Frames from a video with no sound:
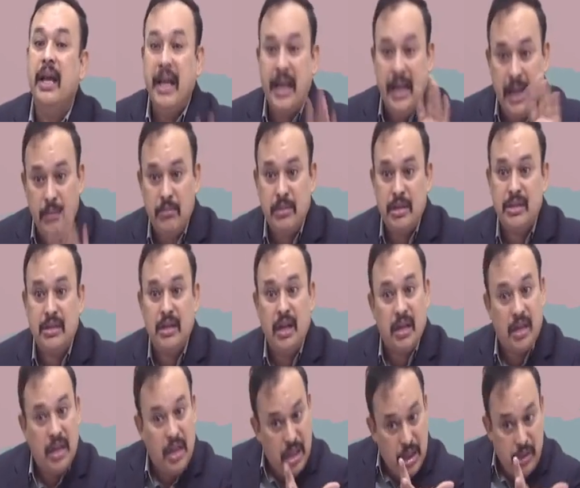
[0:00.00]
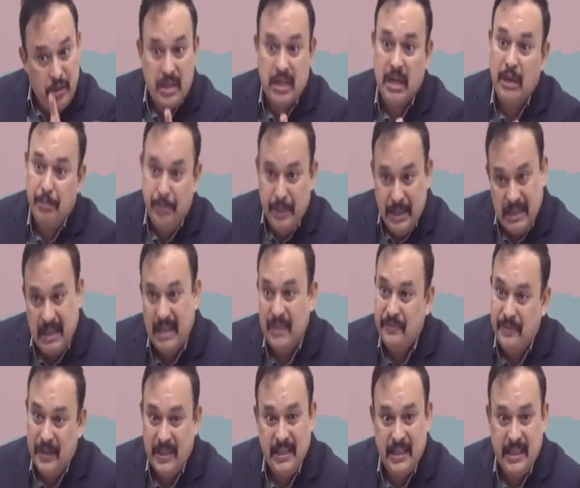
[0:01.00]
Hey mister, your company not
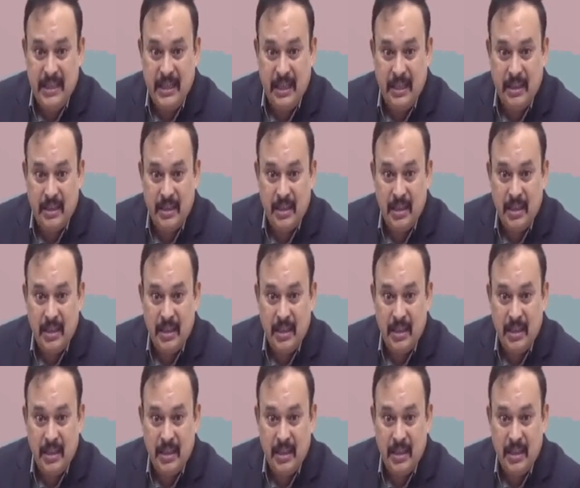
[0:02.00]
filed the return.